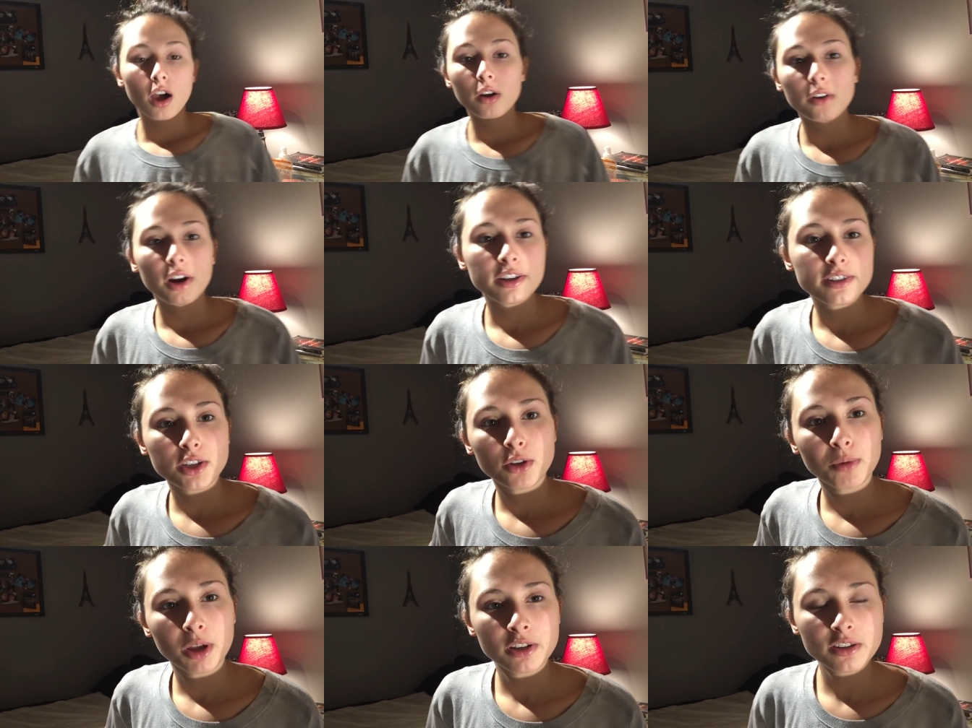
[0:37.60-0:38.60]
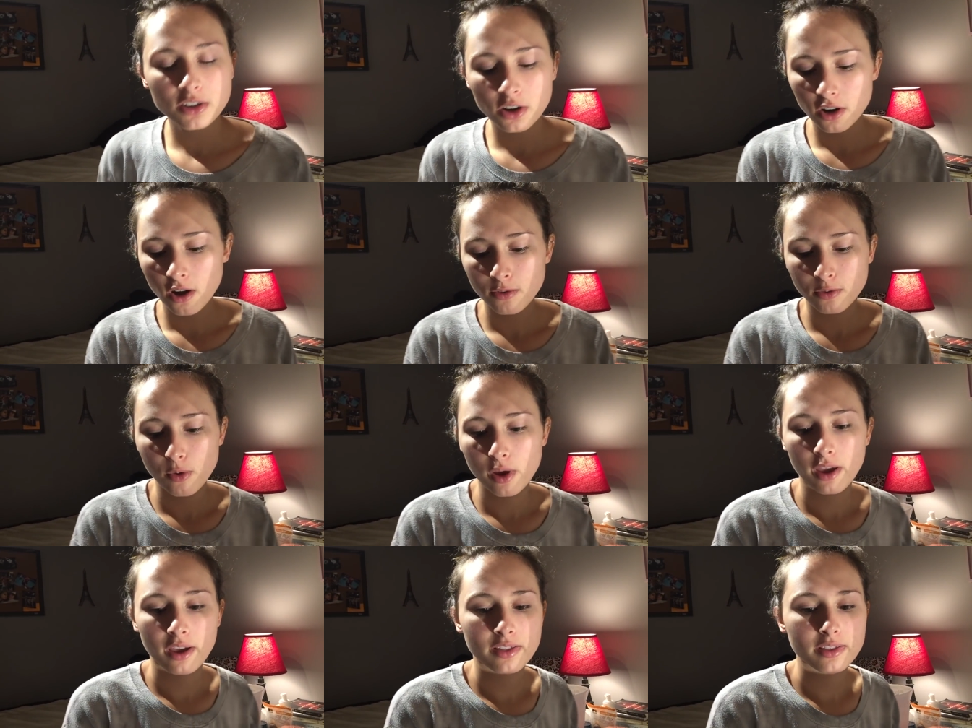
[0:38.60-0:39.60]
Alright, so I'm going to start off
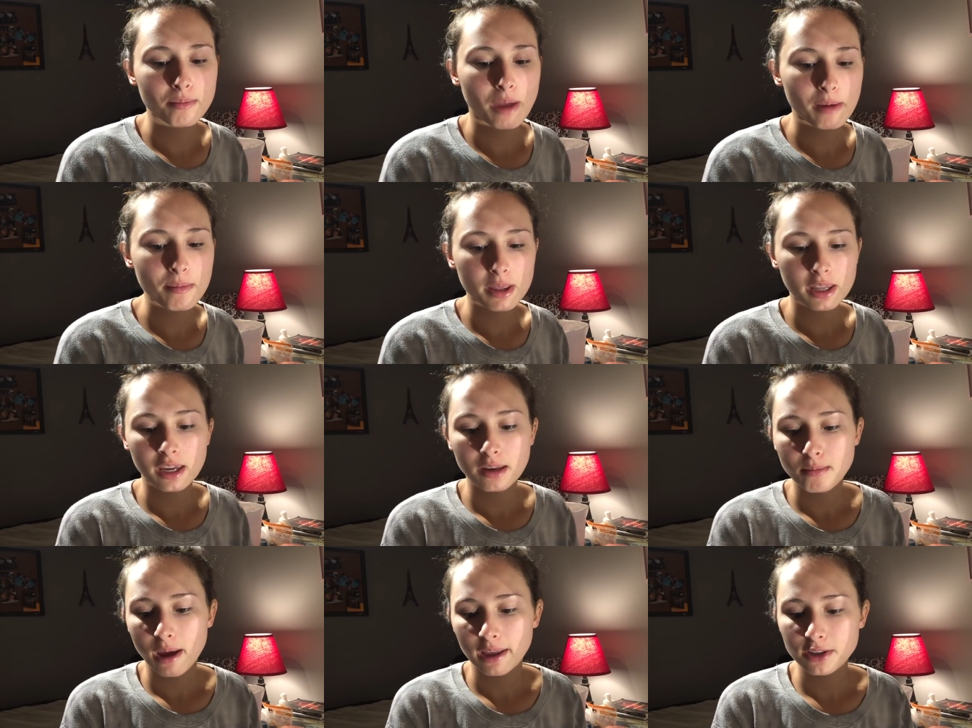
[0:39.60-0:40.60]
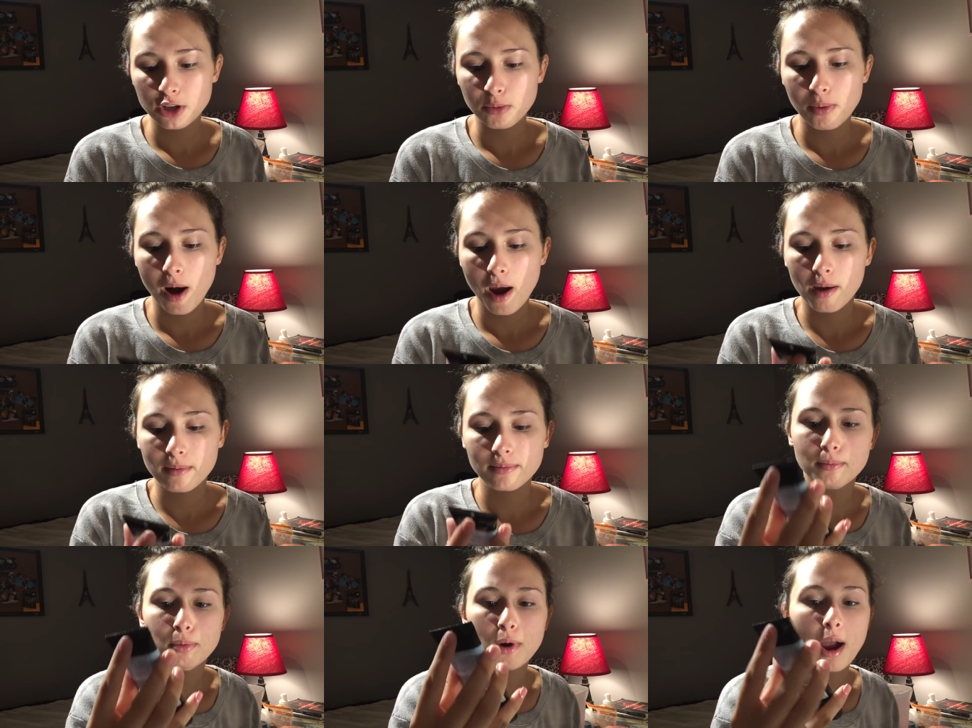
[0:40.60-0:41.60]
with the Maybelline Master Prime
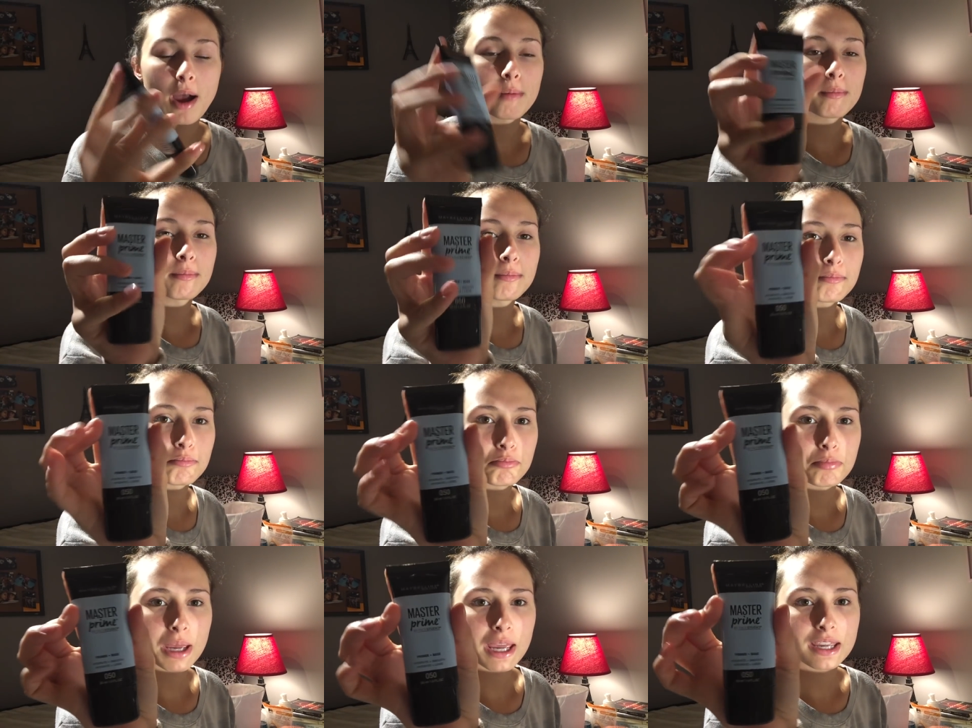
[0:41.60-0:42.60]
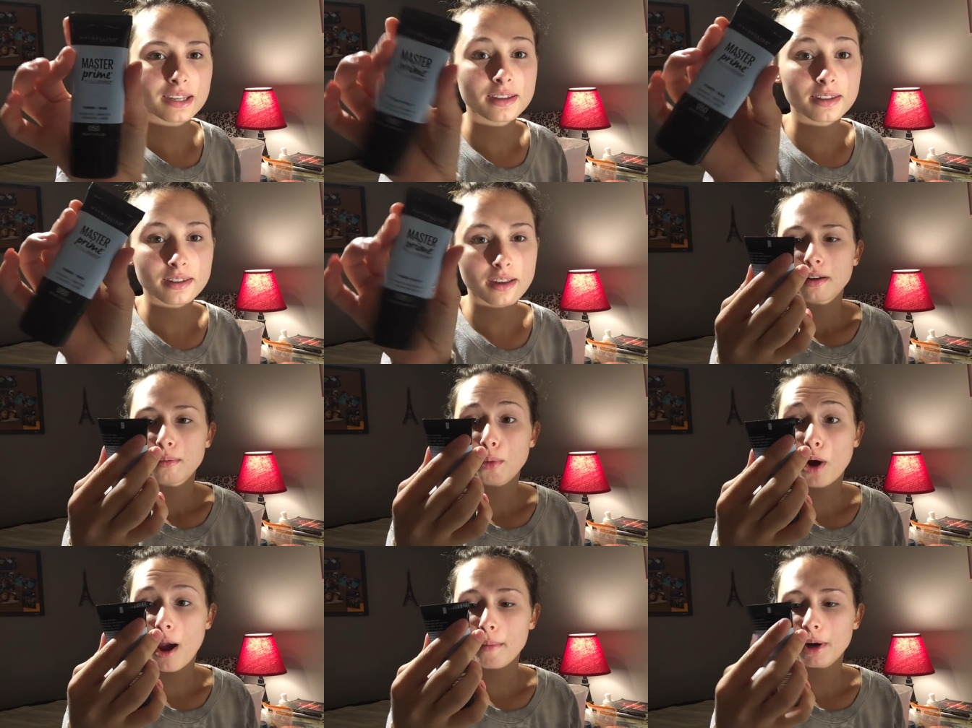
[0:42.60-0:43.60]
Base
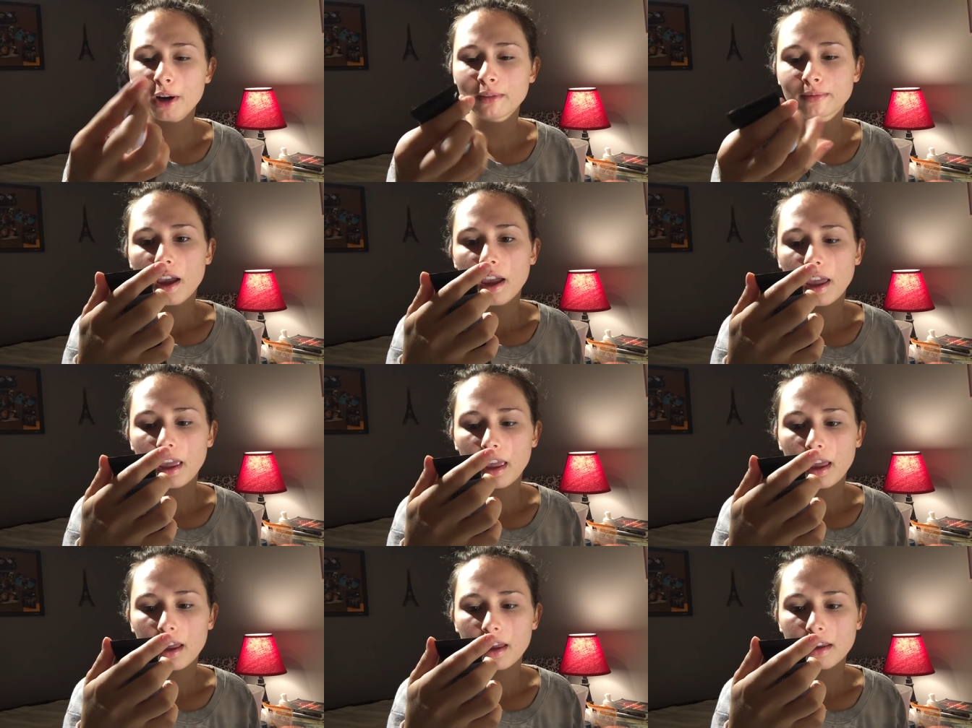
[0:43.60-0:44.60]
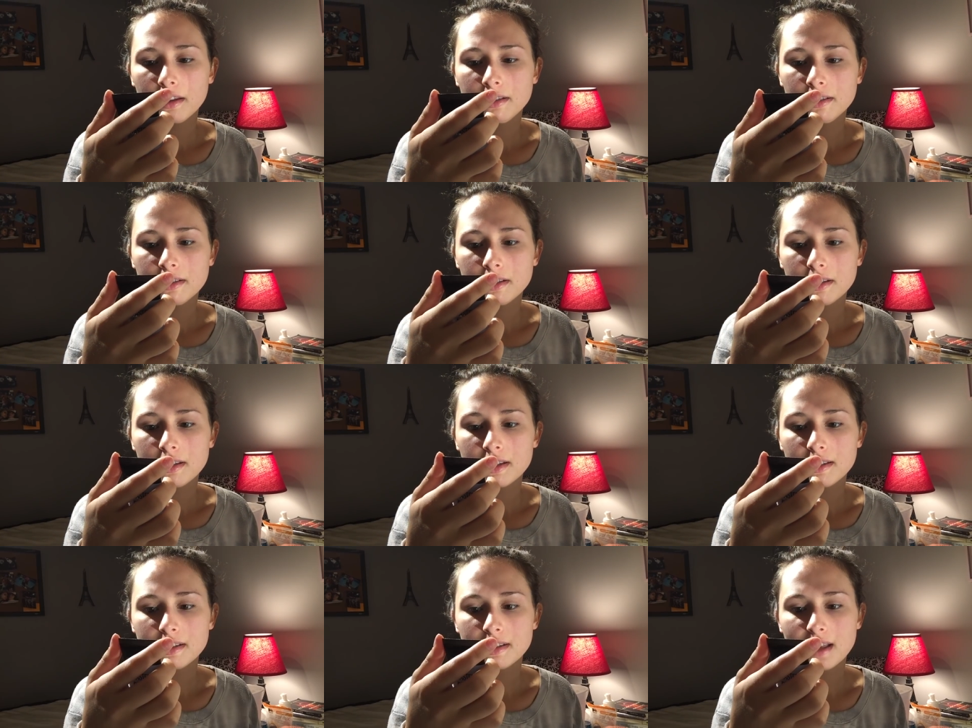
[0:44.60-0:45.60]
Primer. And
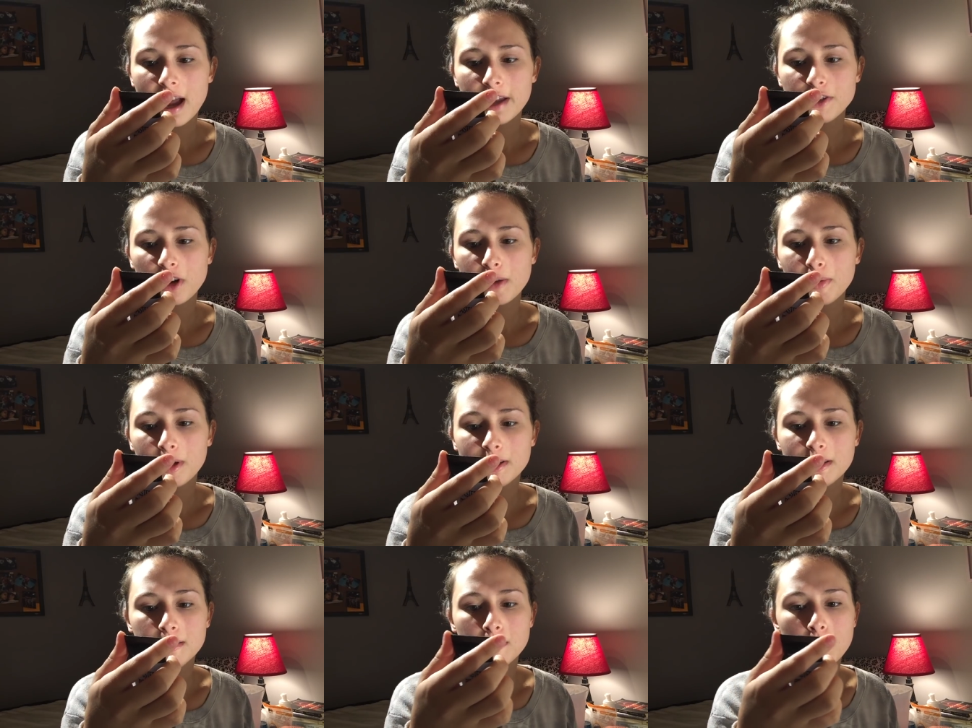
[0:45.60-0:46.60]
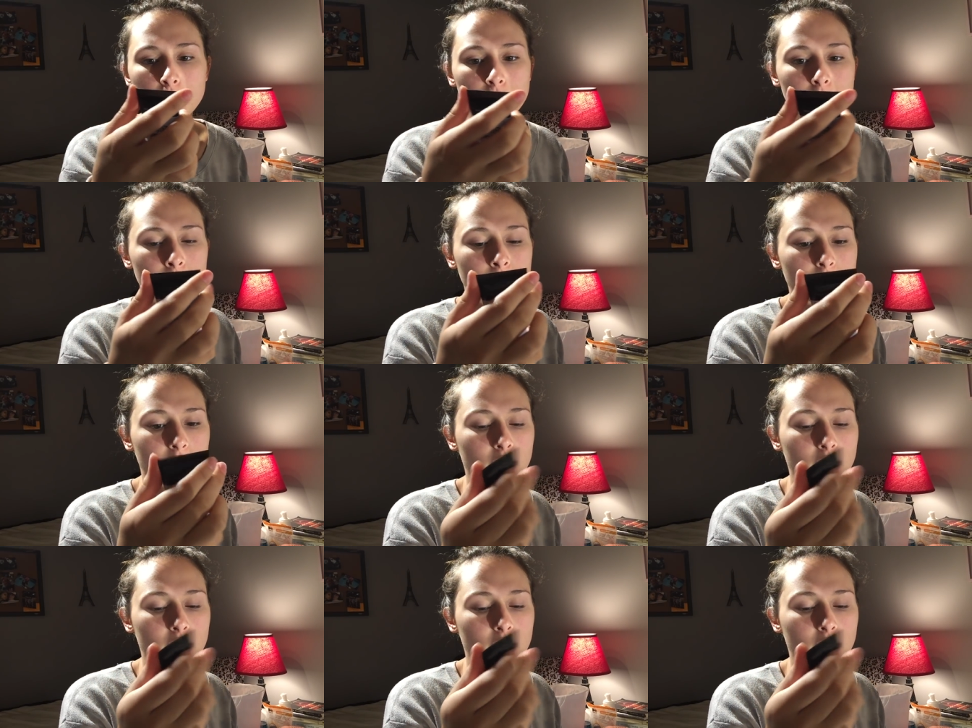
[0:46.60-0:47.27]
this is Hydrate Plus Smooth.